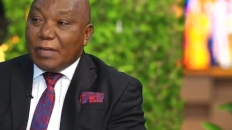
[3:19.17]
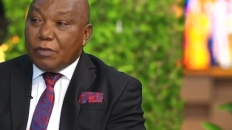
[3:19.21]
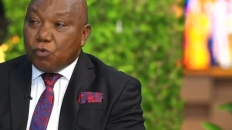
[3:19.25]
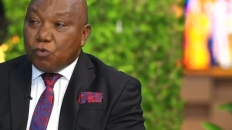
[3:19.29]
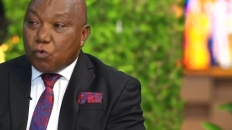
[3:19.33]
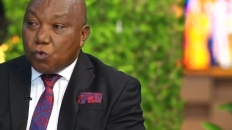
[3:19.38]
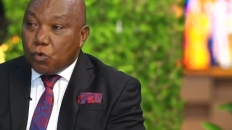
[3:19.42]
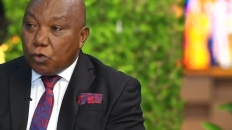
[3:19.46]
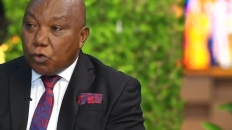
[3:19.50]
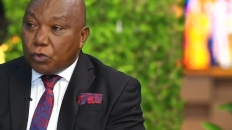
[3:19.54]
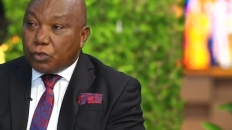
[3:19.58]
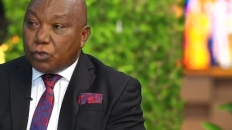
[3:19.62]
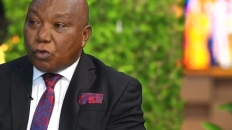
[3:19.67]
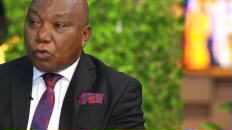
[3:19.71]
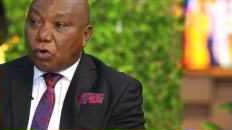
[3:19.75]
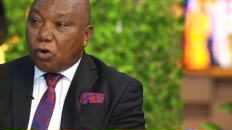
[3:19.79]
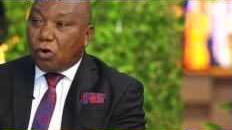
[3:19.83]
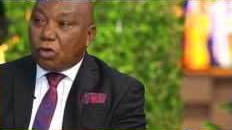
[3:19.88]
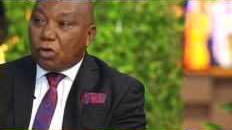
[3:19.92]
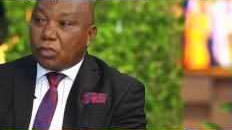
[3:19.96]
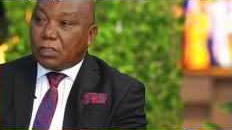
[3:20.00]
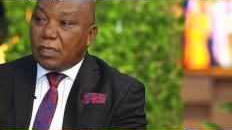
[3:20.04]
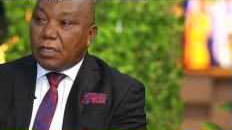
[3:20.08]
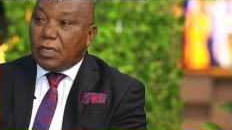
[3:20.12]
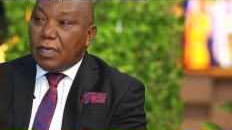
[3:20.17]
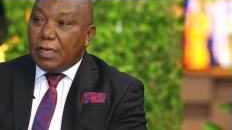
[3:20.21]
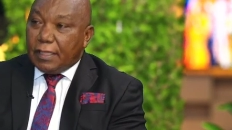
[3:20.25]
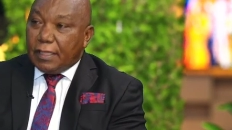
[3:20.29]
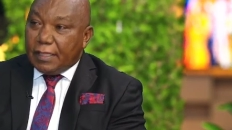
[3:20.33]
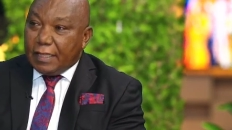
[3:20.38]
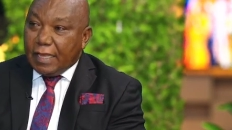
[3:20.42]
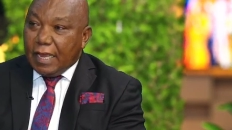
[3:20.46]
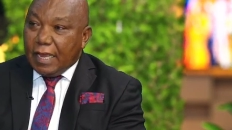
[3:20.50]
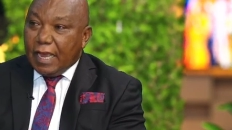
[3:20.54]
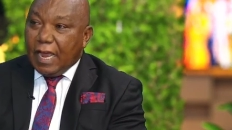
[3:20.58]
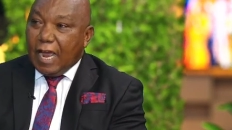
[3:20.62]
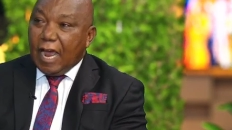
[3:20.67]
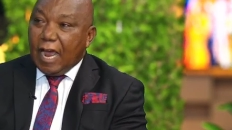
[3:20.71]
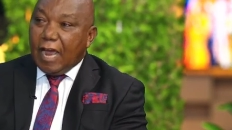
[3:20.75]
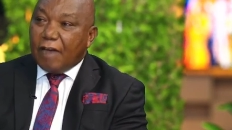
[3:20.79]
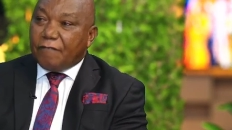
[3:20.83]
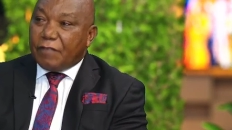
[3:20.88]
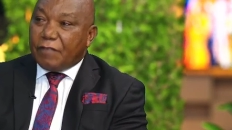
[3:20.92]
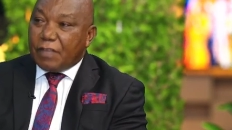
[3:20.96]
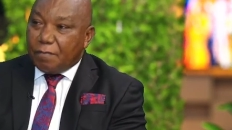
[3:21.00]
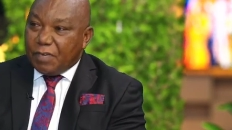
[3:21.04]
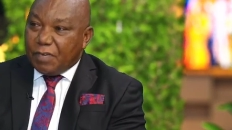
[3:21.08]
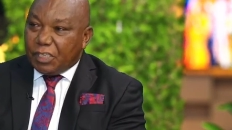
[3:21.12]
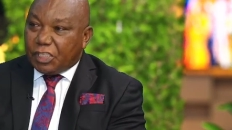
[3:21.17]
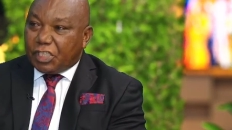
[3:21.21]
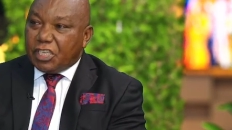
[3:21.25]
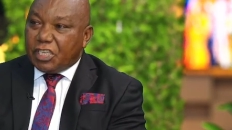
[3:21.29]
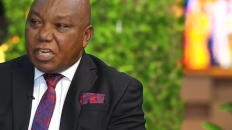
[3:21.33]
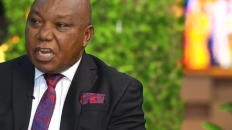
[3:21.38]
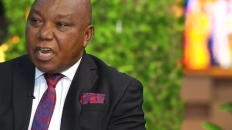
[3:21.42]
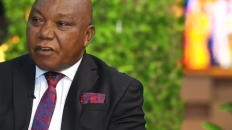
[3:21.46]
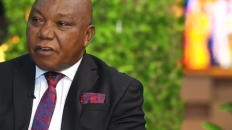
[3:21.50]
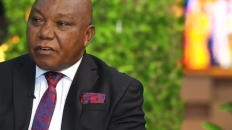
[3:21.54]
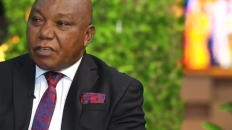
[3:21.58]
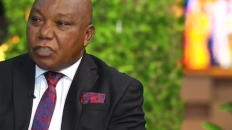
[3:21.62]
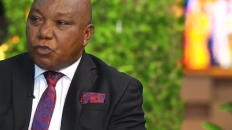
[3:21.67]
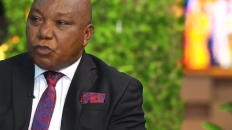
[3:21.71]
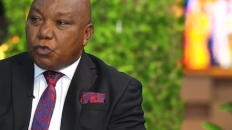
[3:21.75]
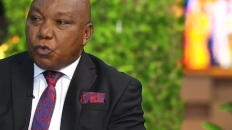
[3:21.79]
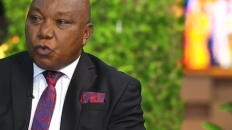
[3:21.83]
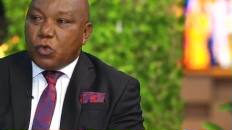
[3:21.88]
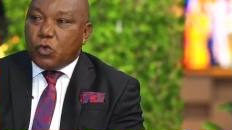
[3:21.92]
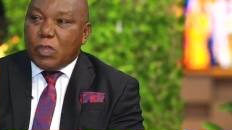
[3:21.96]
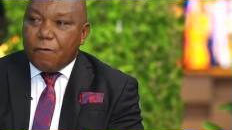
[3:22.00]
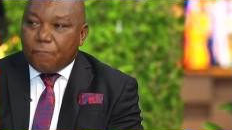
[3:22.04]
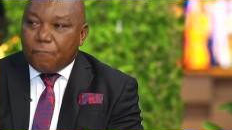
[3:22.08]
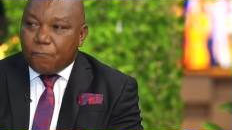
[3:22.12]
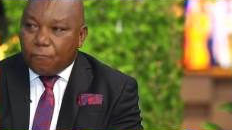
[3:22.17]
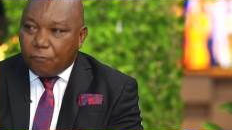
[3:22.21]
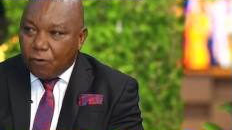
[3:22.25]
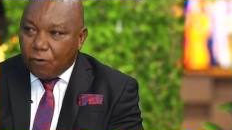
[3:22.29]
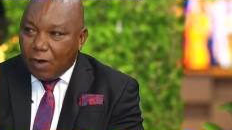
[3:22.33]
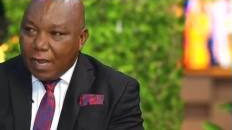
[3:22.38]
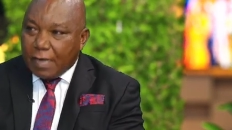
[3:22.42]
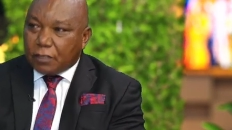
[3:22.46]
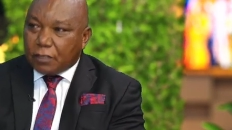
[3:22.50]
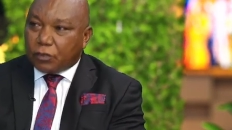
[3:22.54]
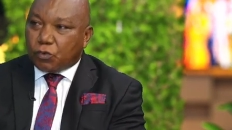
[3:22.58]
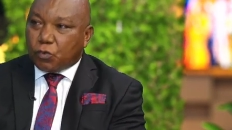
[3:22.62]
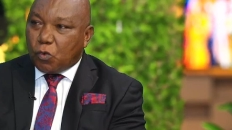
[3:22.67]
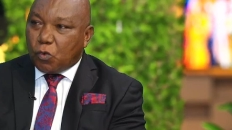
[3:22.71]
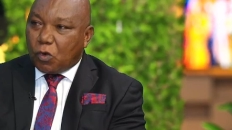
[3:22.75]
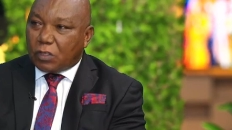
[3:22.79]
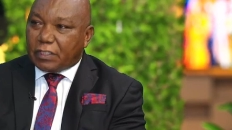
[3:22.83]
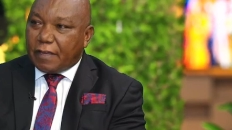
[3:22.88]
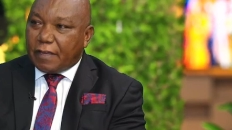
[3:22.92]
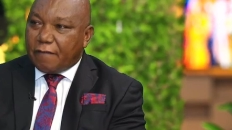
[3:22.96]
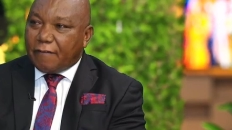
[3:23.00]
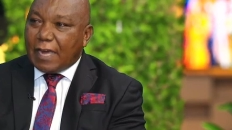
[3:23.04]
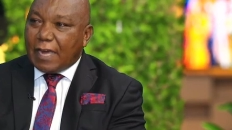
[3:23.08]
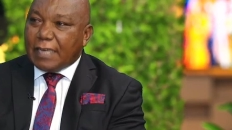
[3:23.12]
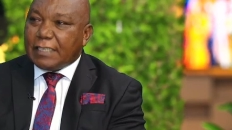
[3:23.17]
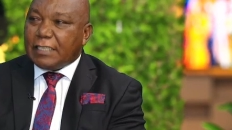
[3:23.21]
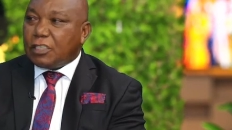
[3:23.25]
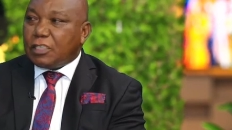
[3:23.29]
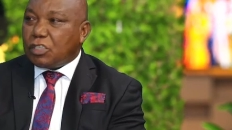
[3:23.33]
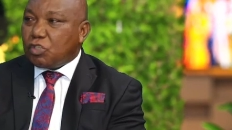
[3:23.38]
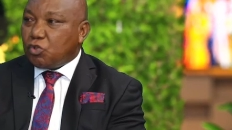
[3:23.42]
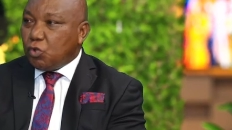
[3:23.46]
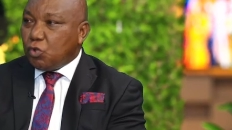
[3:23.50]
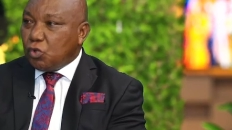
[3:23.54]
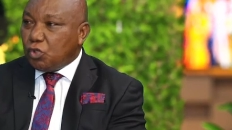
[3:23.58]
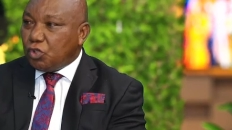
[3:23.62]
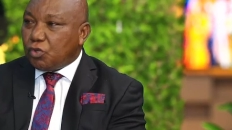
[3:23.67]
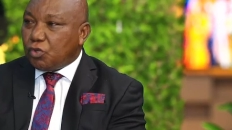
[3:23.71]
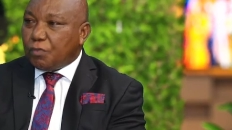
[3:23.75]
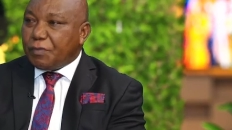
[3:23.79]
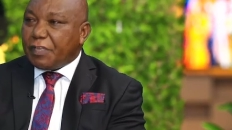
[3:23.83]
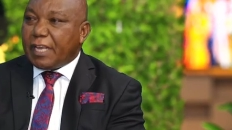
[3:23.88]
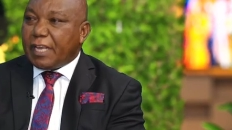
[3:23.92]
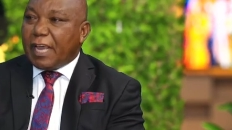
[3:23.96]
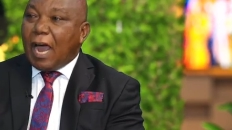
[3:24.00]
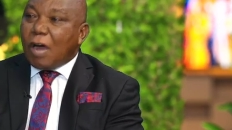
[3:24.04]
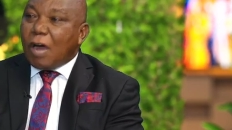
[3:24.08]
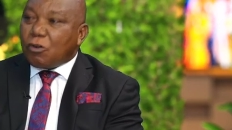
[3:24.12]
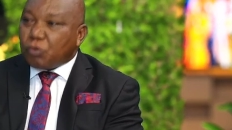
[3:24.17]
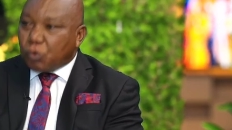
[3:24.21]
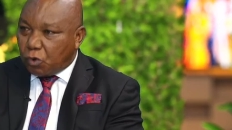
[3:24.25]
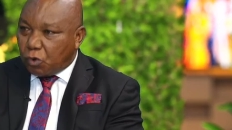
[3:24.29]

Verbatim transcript: when you go to court, they have the machinery to influence whatever is going to be the